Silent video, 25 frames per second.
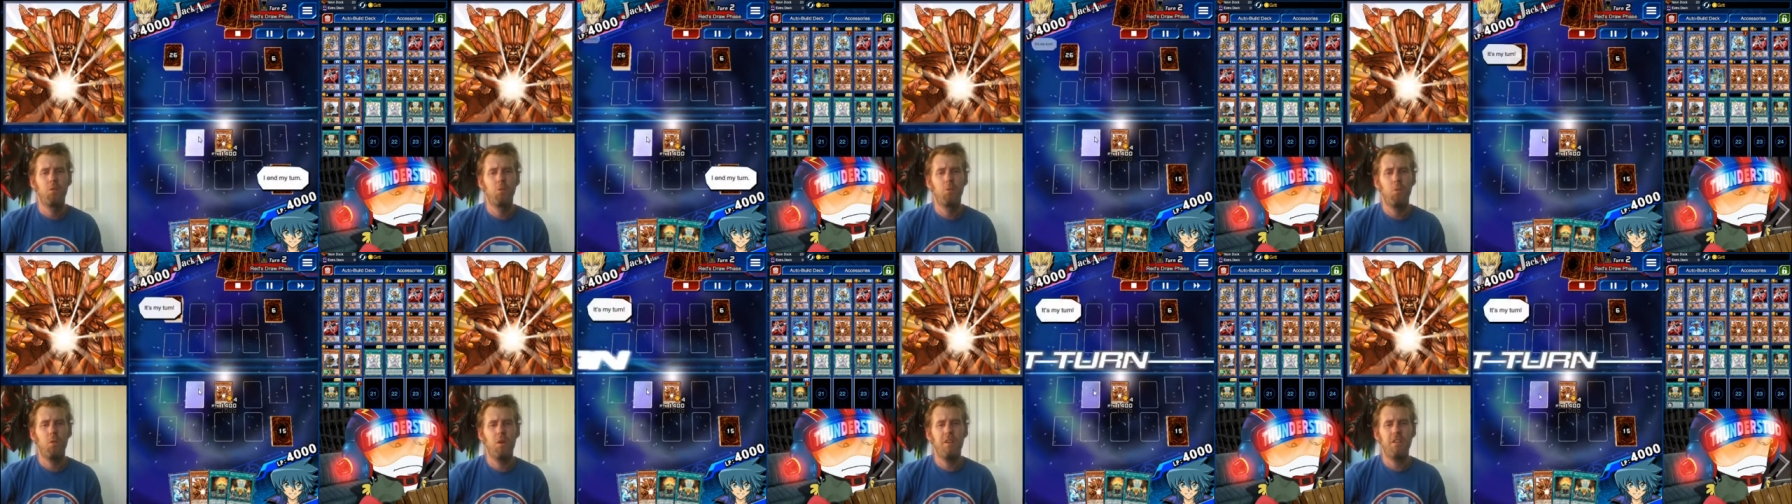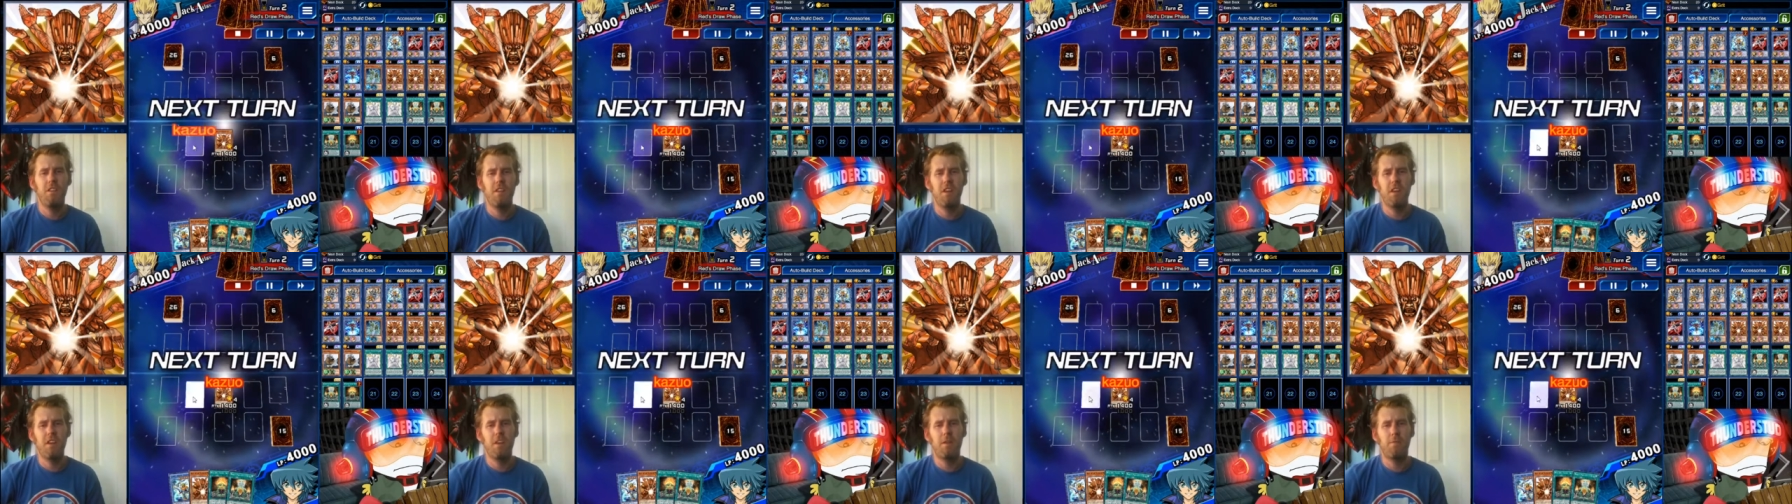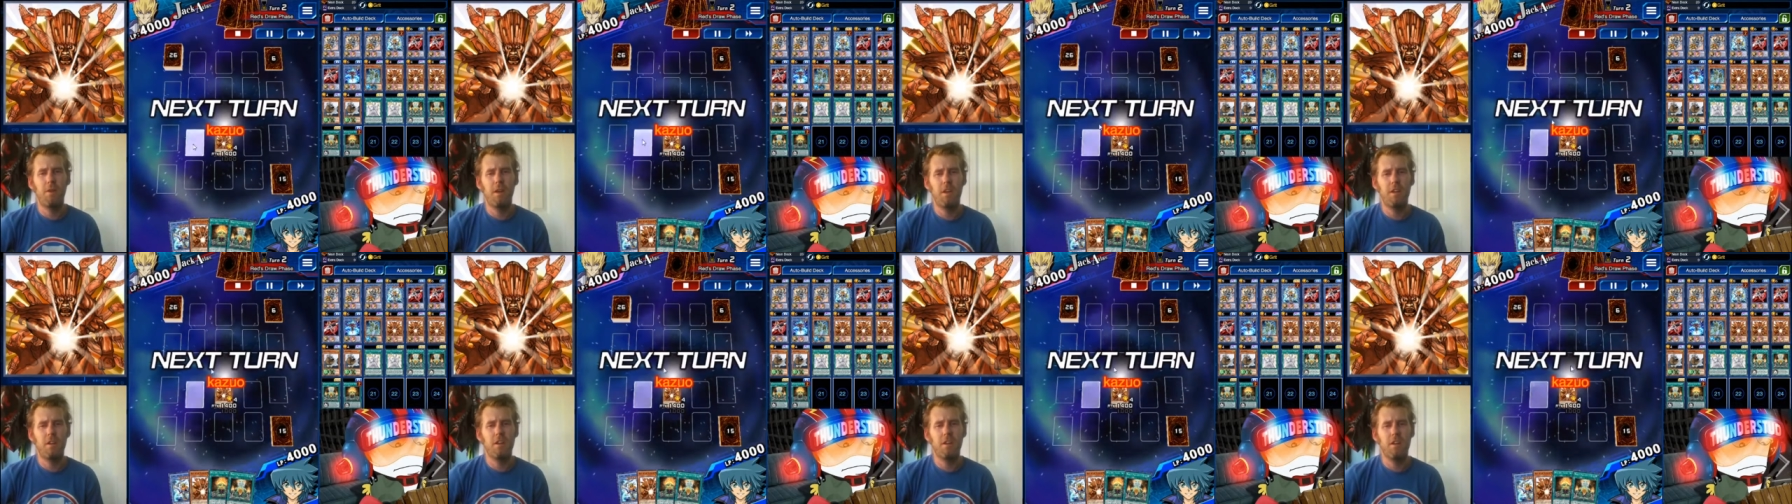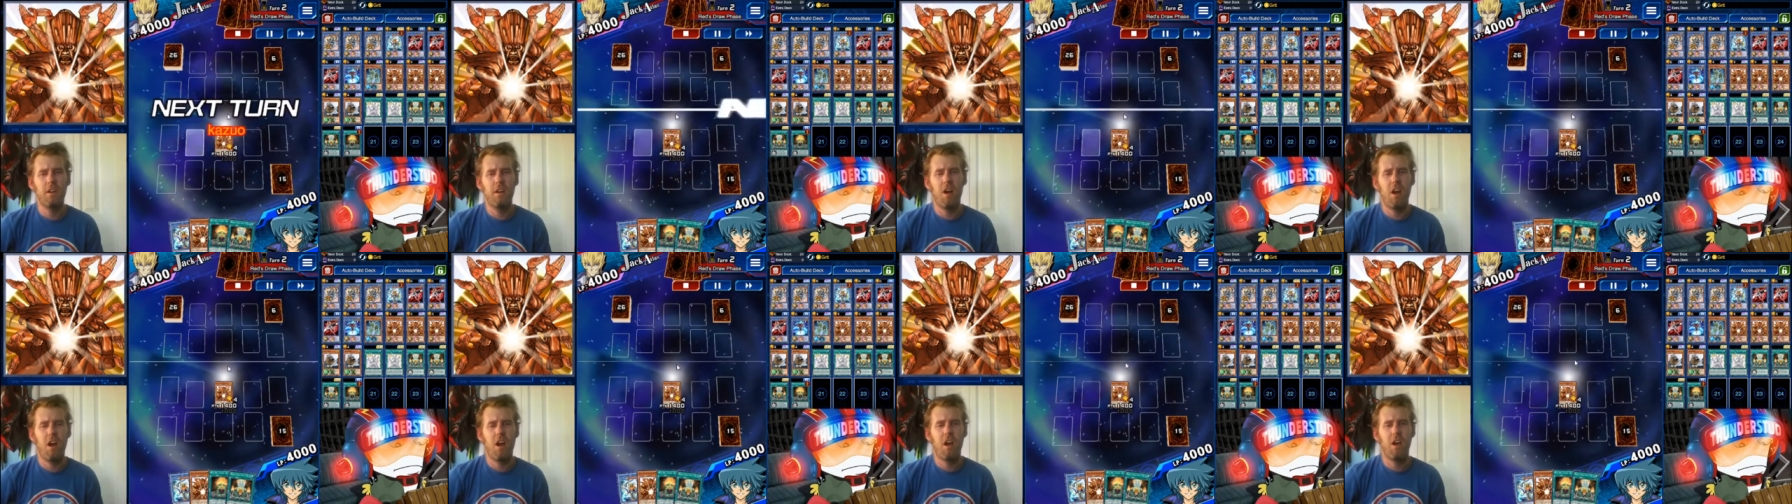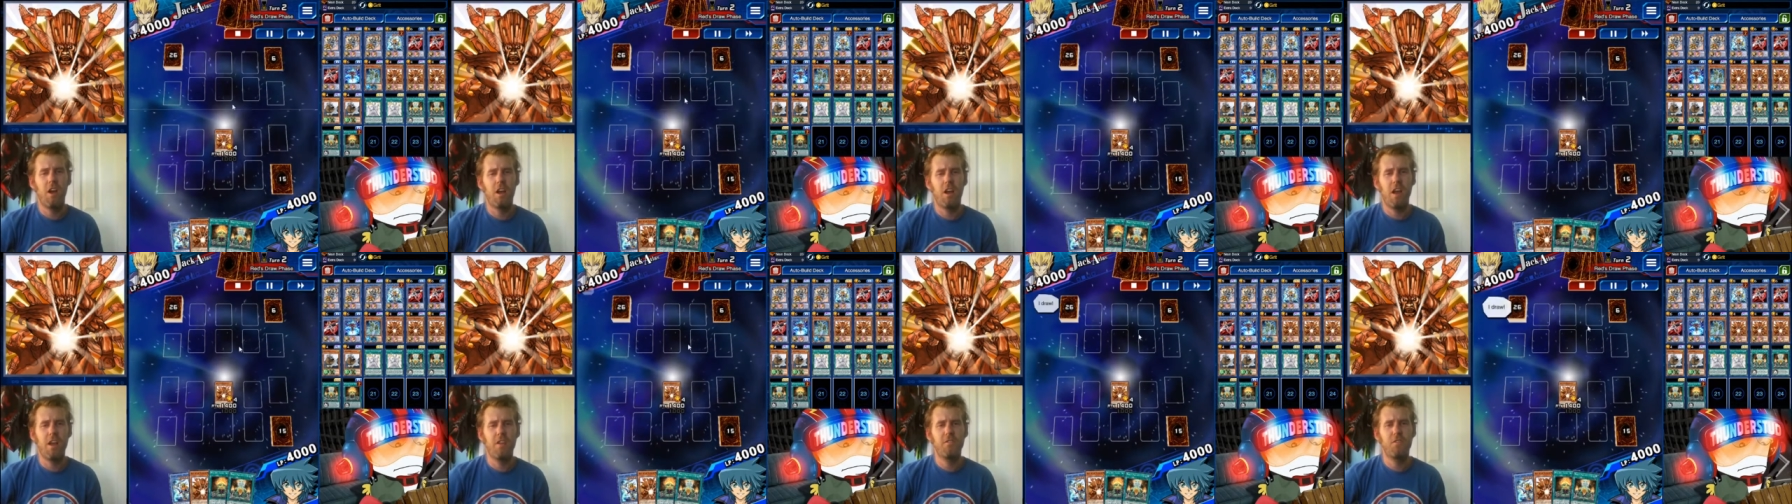What deck am I gonna
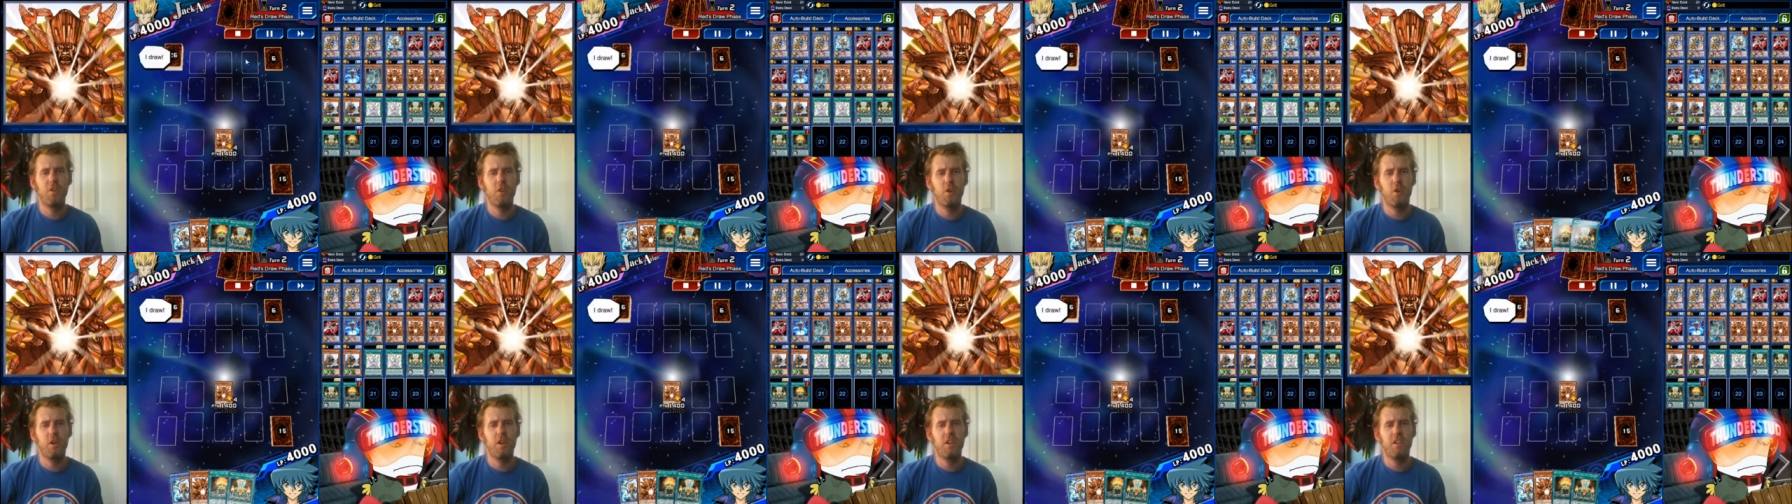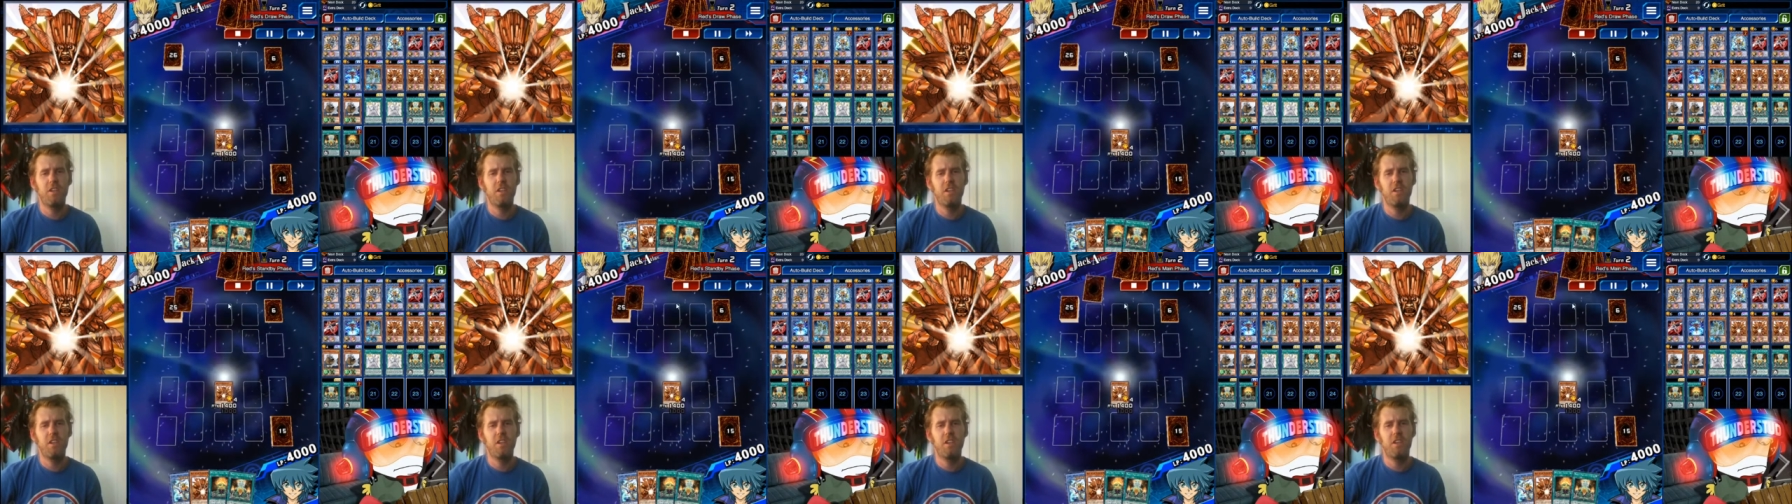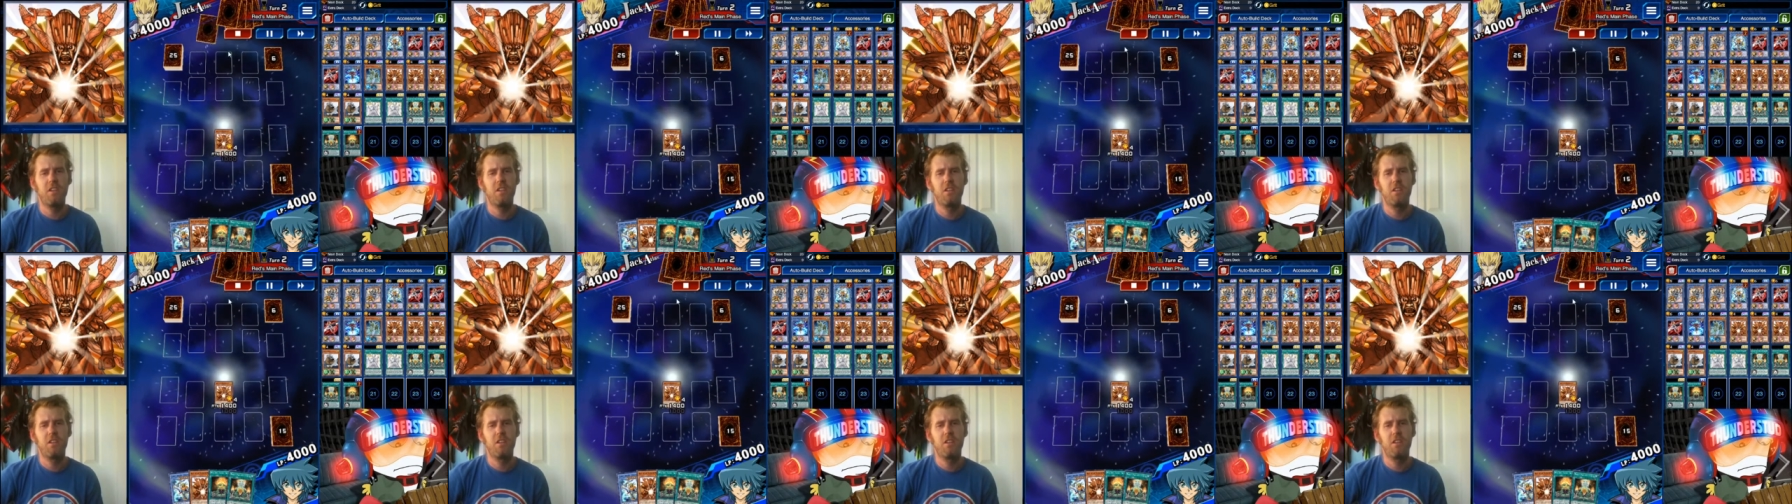cog? I have no idea.